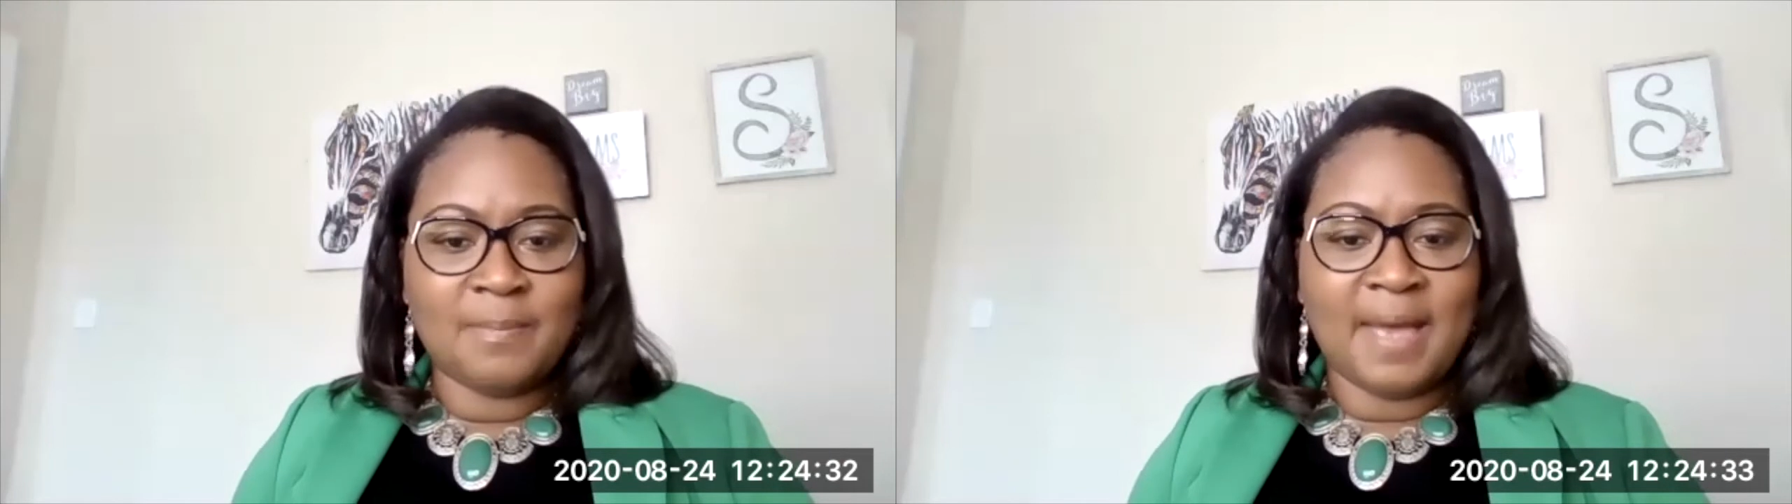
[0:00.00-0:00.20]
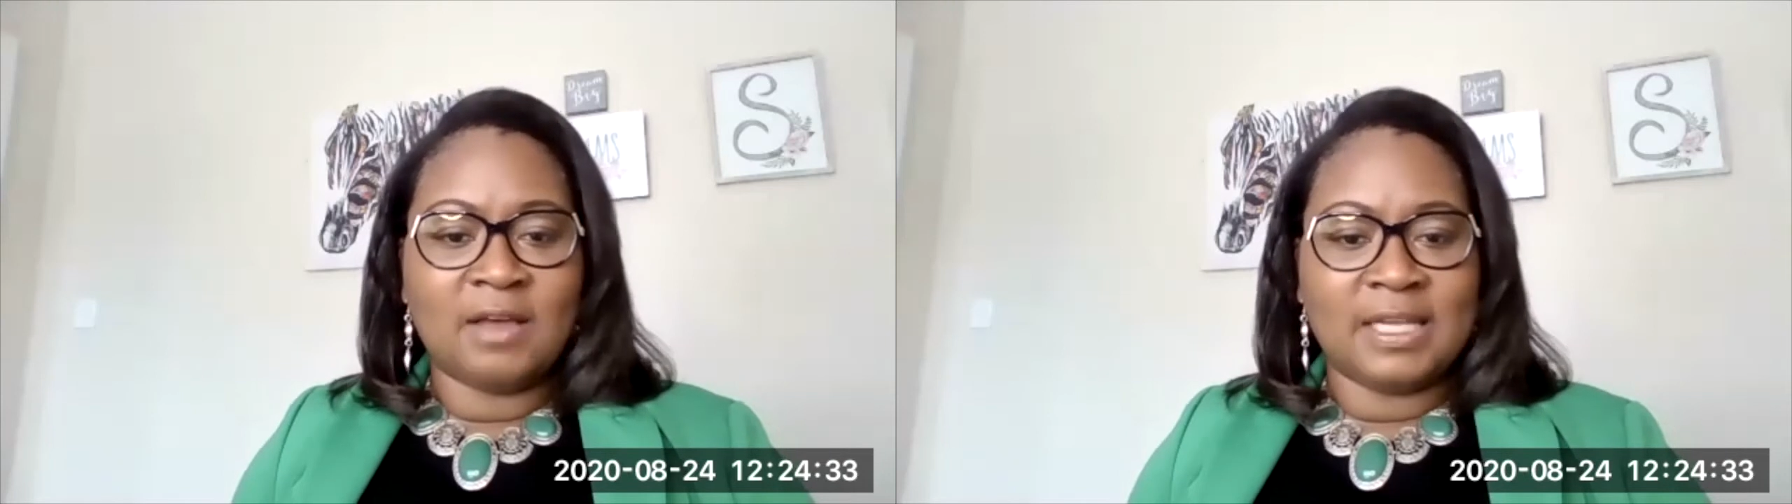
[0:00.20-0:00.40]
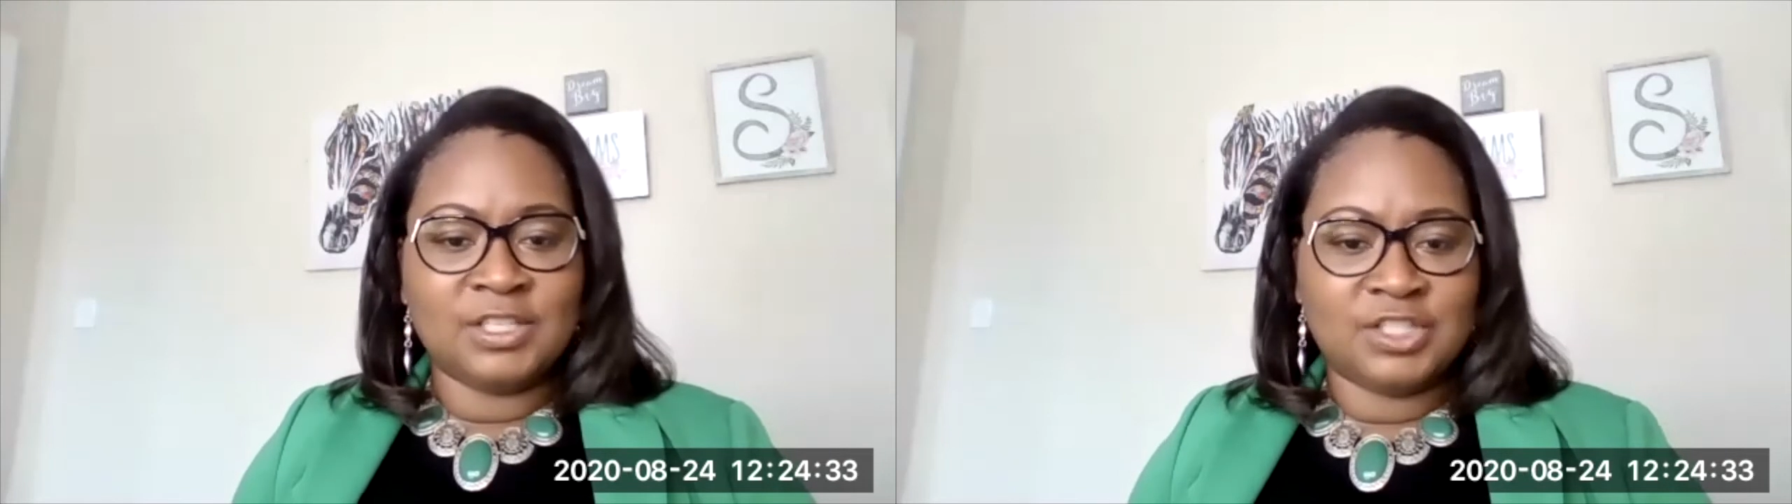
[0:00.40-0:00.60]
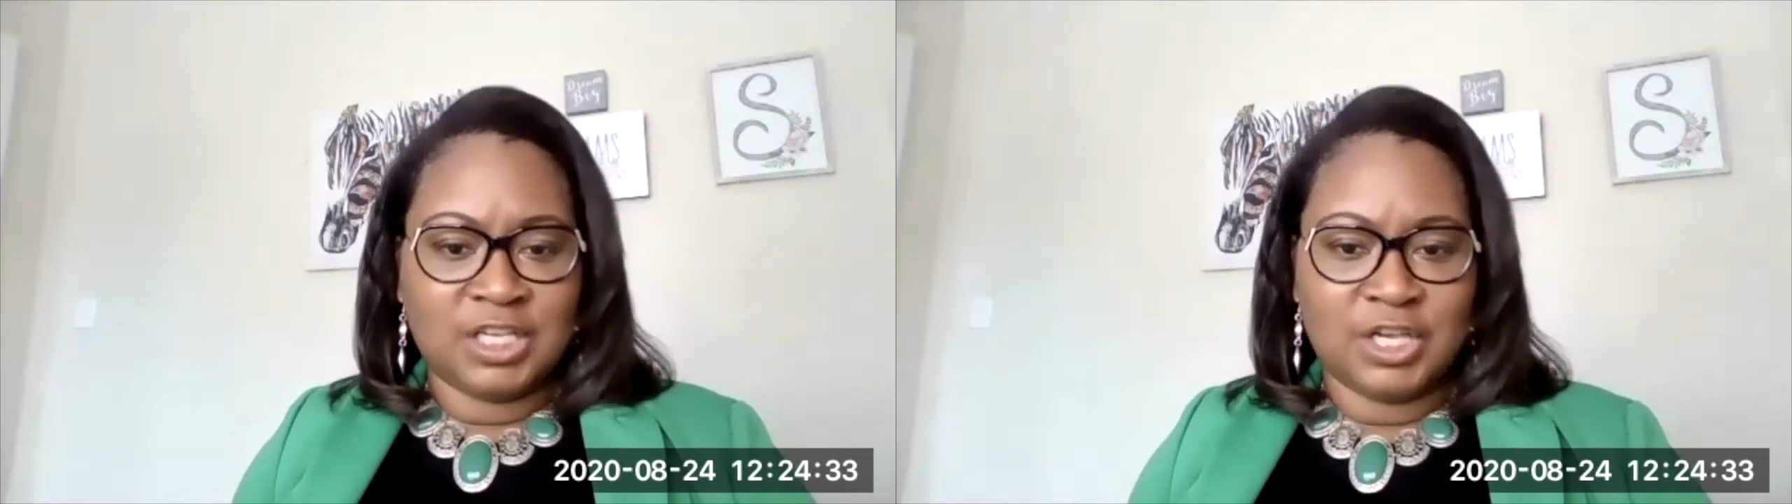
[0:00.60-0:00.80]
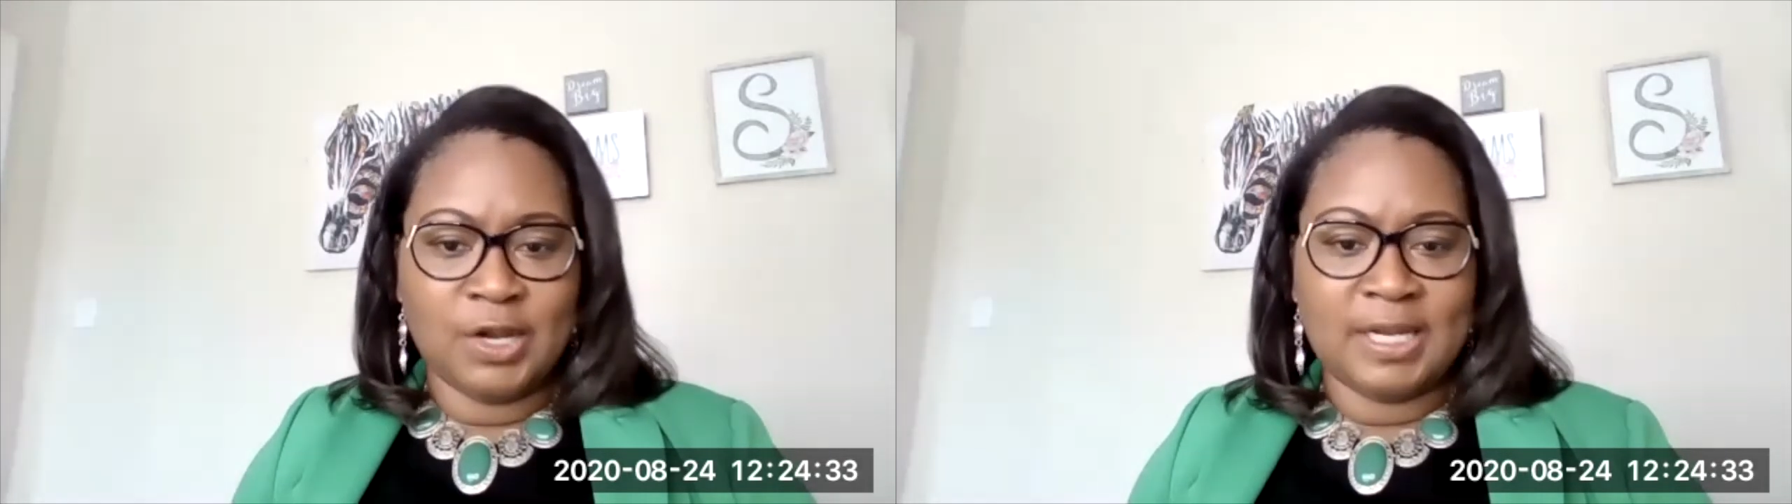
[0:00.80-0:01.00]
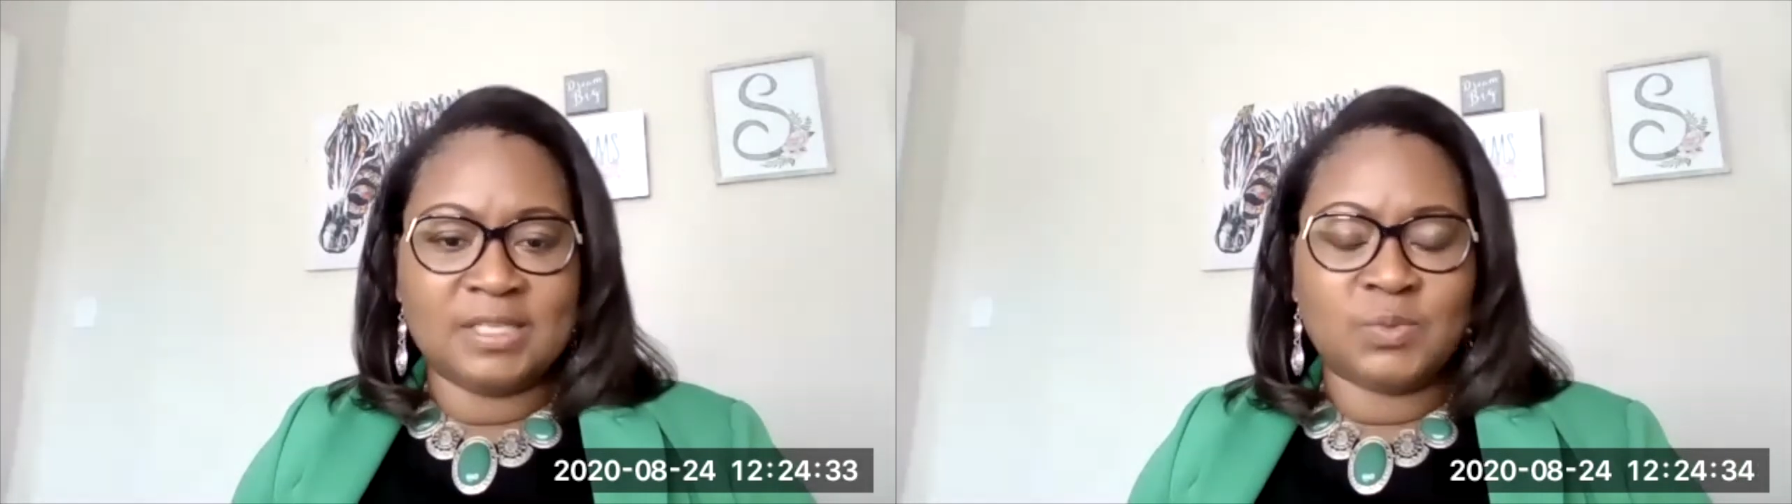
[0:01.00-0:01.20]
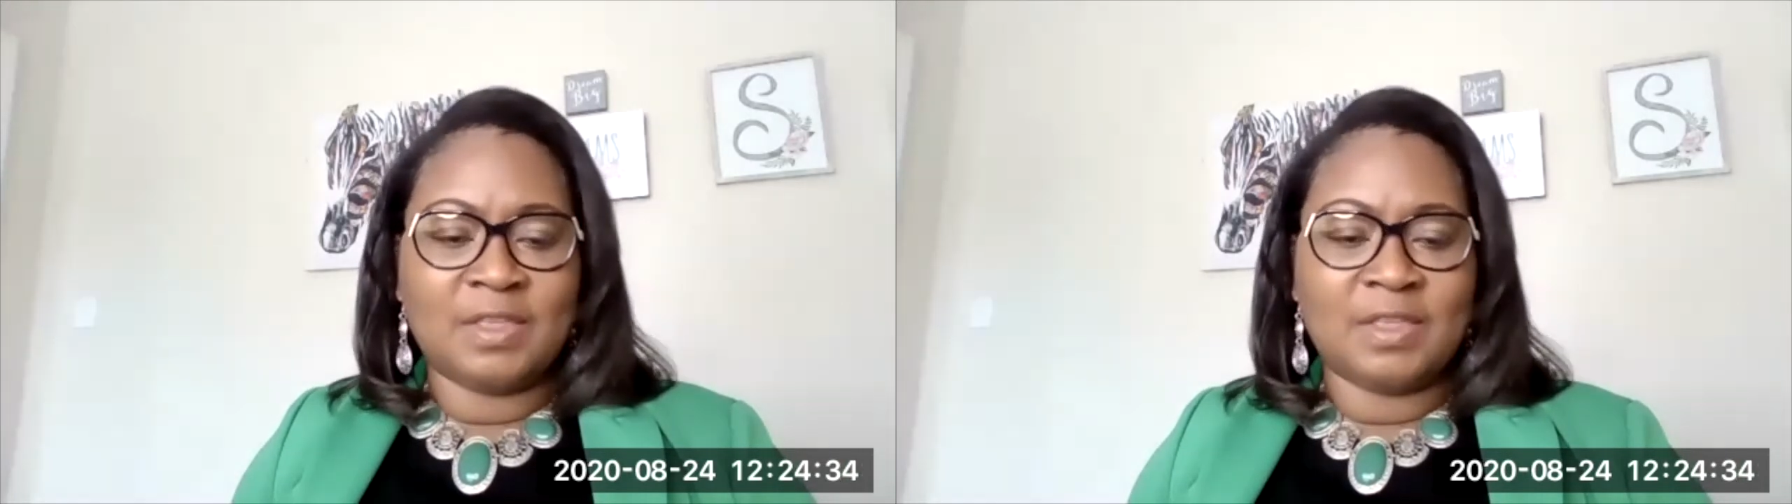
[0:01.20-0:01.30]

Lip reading: about insecurities,